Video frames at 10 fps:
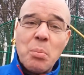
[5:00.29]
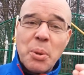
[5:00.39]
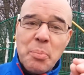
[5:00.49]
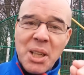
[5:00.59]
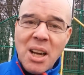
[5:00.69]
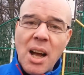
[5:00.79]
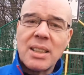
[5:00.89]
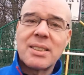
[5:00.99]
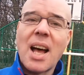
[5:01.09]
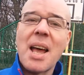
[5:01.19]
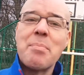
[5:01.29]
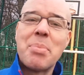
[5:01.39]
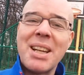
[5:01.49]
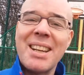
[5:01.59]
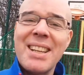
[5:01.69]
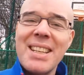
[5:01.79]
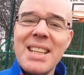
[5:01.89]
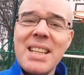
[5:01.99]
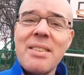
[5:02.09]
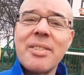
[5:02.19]
but because I
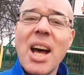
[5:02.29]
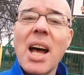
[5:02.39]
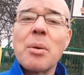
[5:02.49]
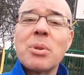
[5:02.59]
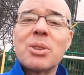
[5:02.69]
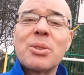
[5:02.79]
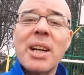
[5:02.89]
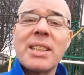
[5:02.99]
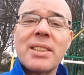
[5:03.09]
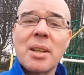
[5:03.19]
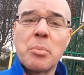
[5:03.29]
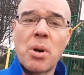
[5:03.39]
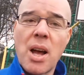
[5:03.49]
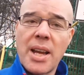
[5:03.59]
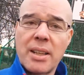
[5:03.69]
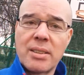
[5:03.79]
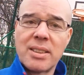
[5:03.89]
believed I was racing brine,